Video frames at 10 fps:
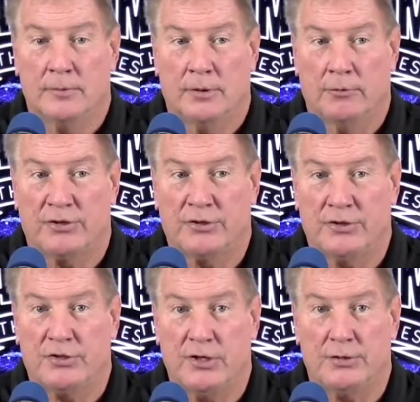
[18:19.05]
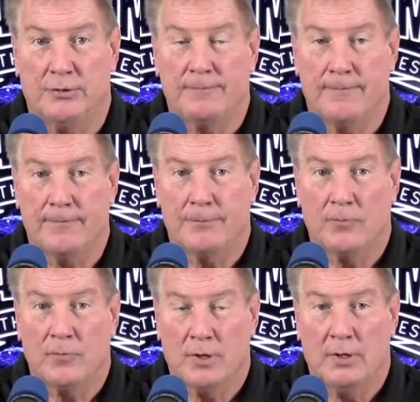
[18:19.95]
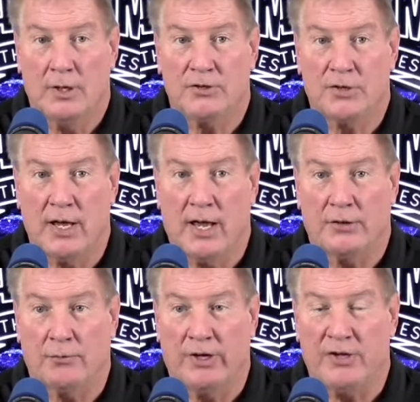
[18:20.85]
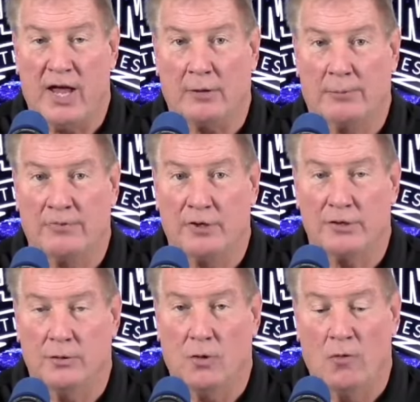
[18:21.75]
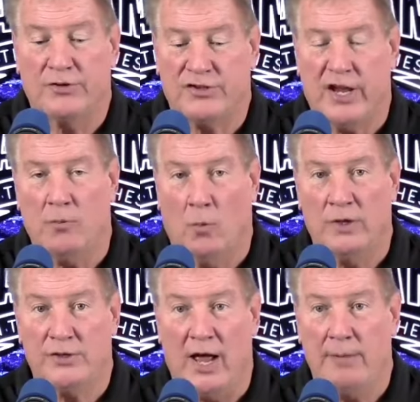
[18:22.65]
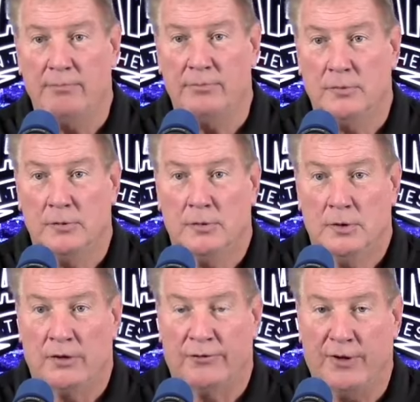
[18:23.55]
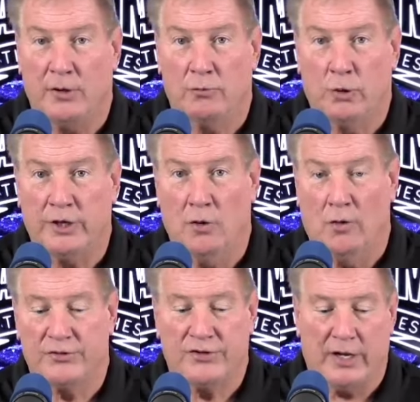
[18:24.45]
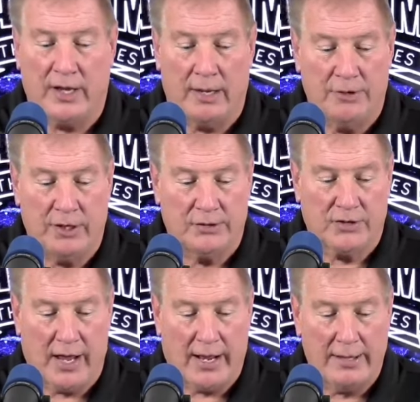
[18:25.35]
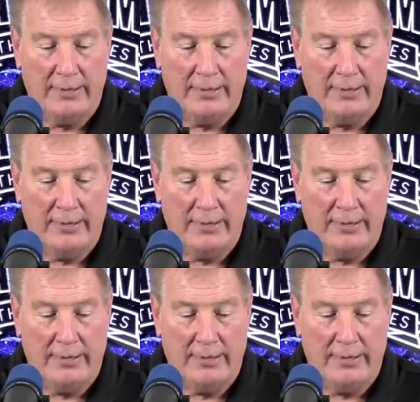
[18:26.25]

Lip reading: The rest of the season, he's the guy at the right tackle position. Overset one time on a fellow rookie. Overset, gave him the inside.